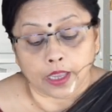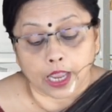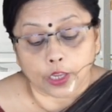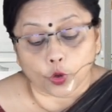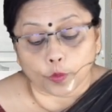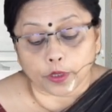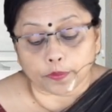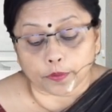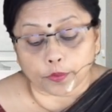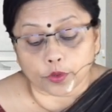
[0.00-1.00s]
I hope the
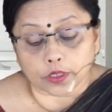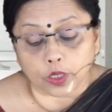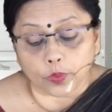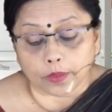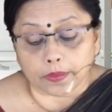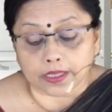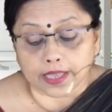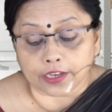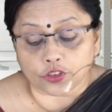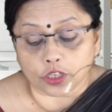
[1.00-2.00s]
proposal will be
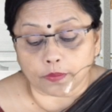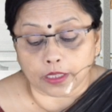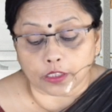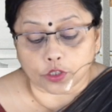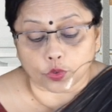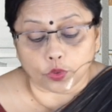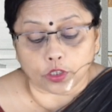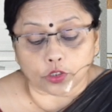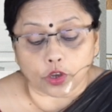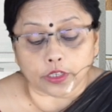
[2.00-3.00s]
sanctioned by the school
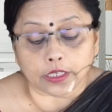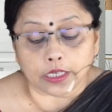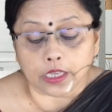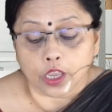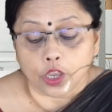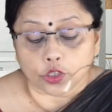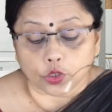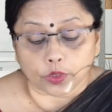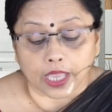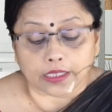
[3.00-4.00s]
authority
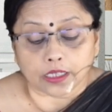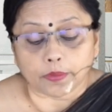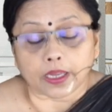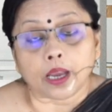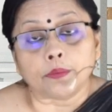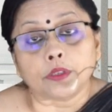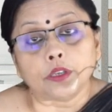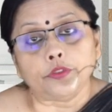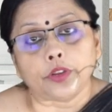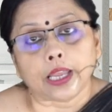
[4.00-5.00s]
so that it becomes
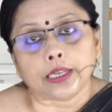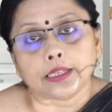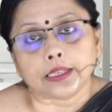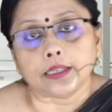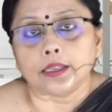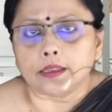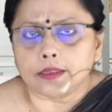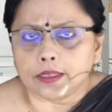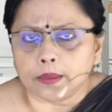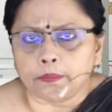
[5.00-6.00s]
a reality.
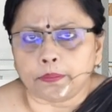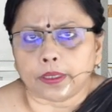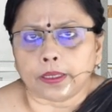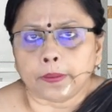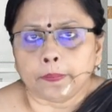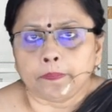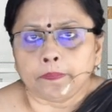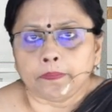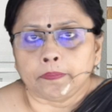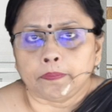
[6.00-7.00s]
Simple.
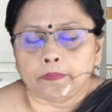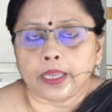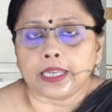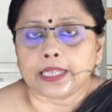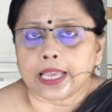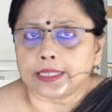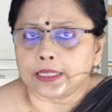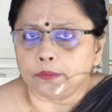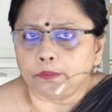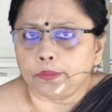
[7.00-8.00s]
Make it as
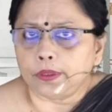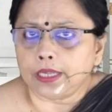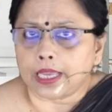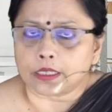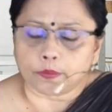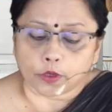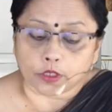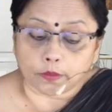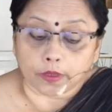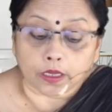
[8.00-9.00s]
simple as
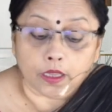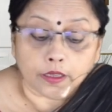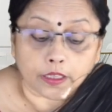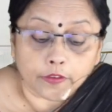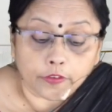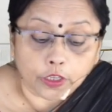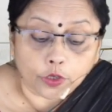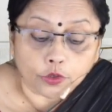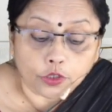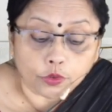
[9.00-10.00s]
possible. Giving
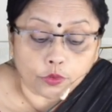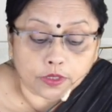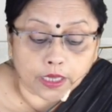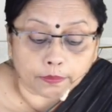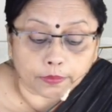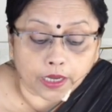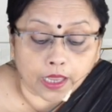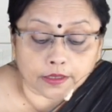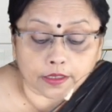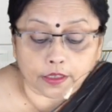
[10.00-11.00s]
you 2 sample
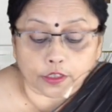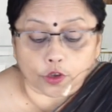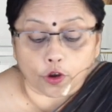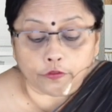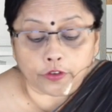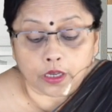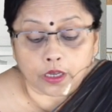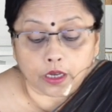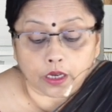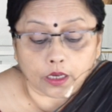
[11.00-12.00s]
answers of
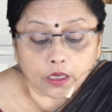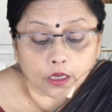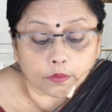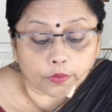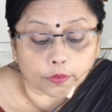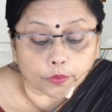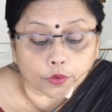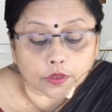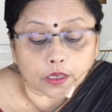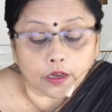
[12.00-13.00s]
a
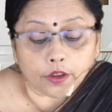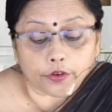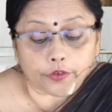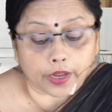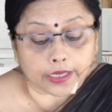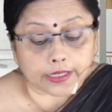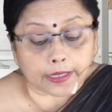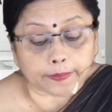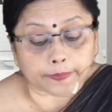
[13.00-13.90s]
proposal writing.